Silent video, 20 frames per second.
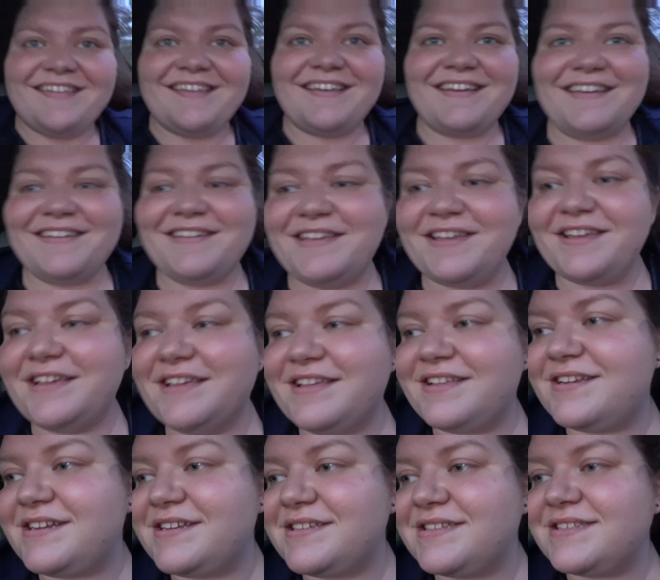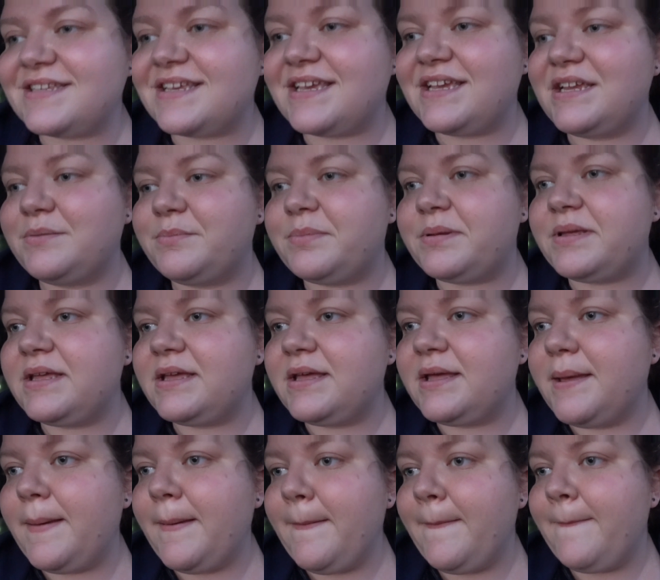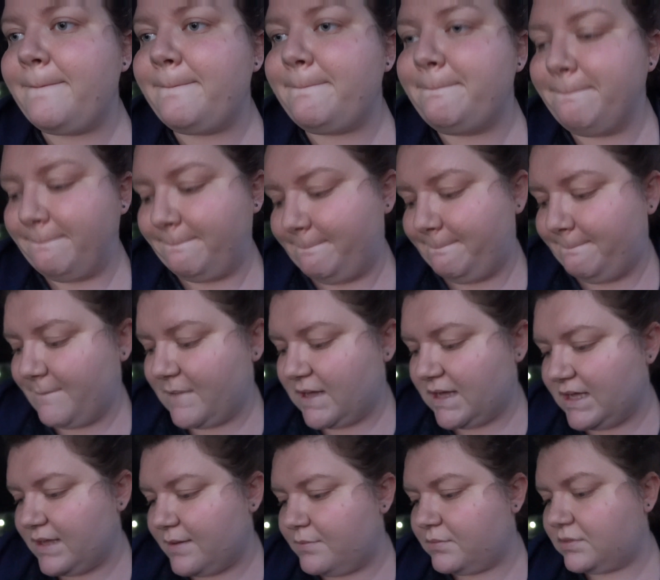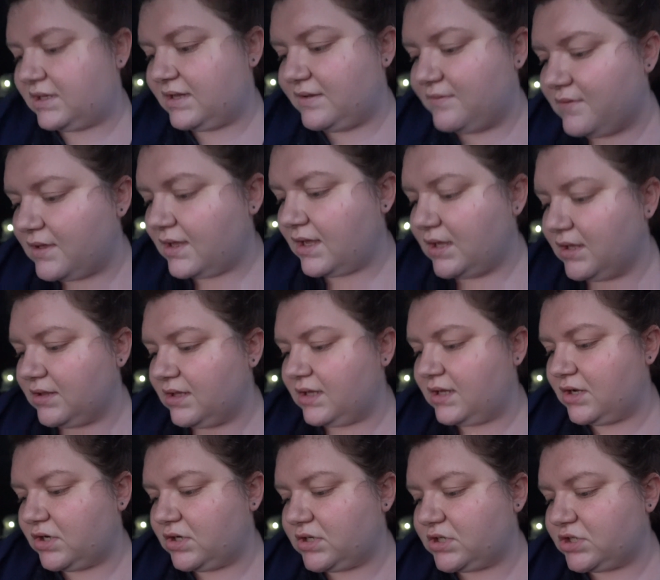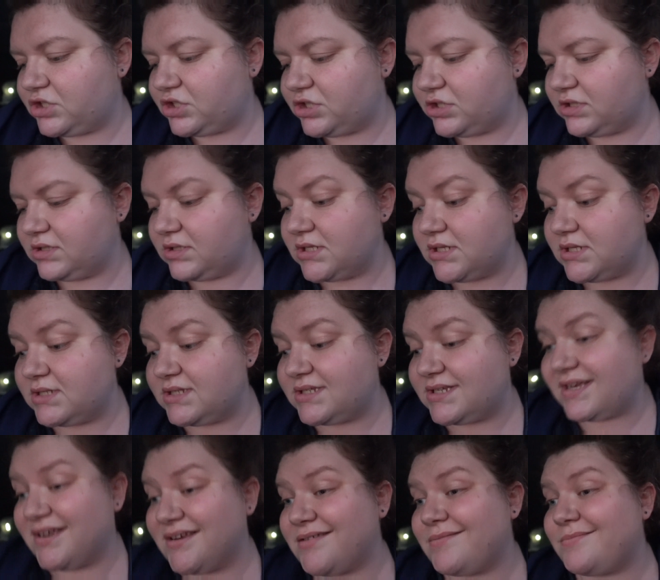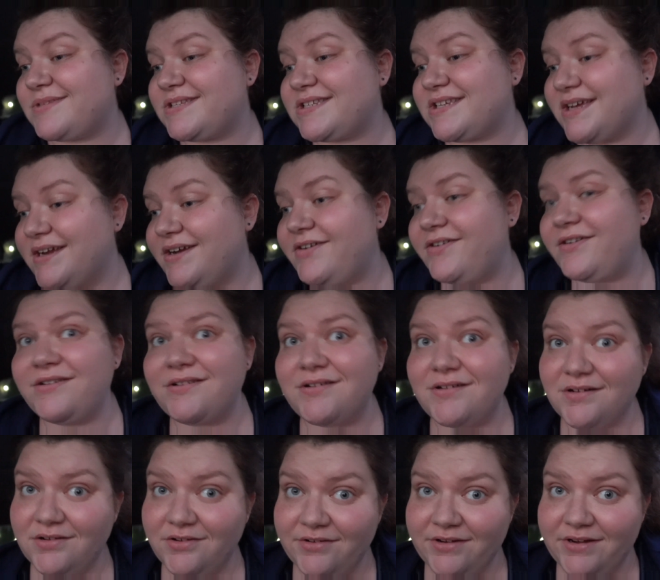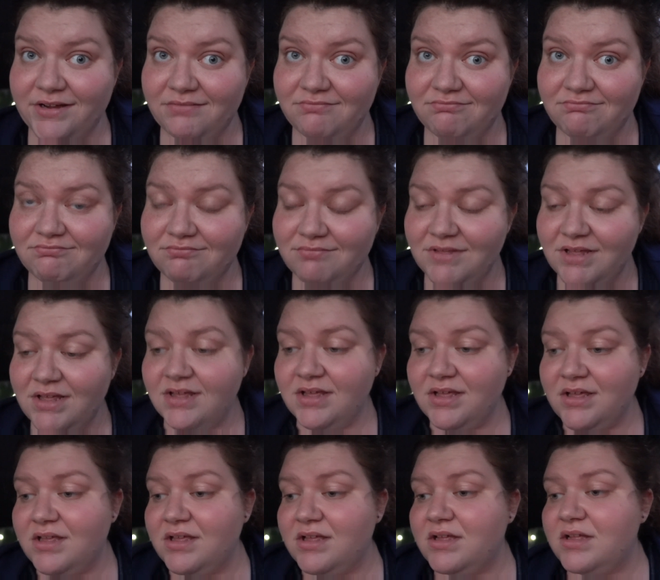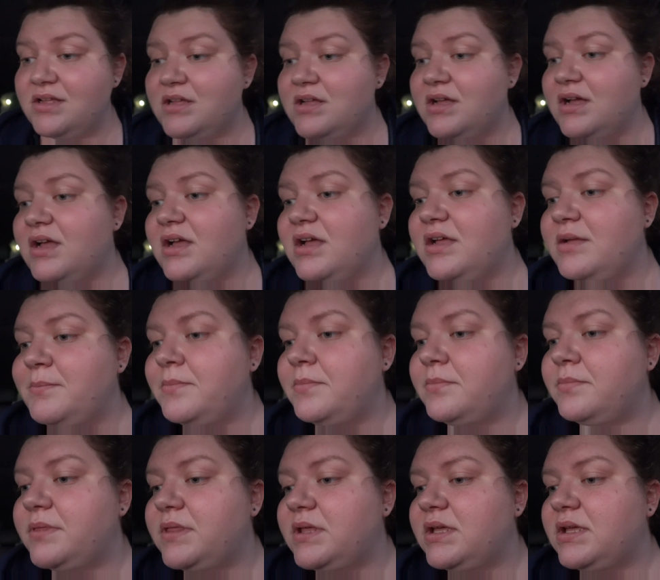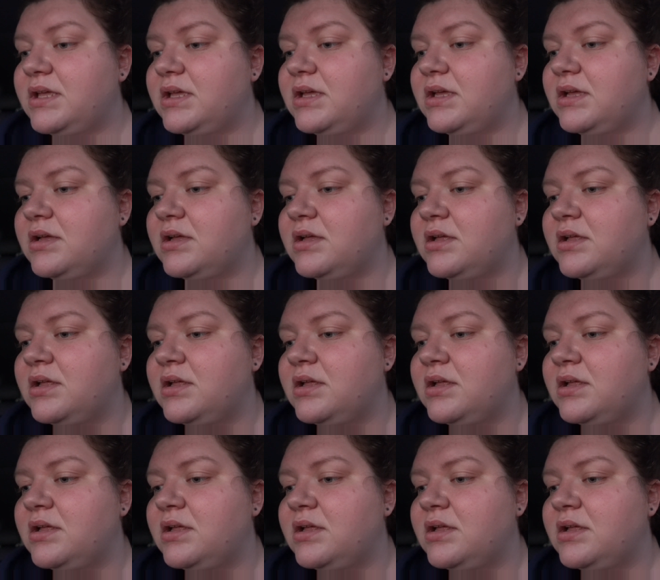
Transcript: It is 8 p.m. I am leaving Haley and Christian's. I am tired and hungry. I'm thinking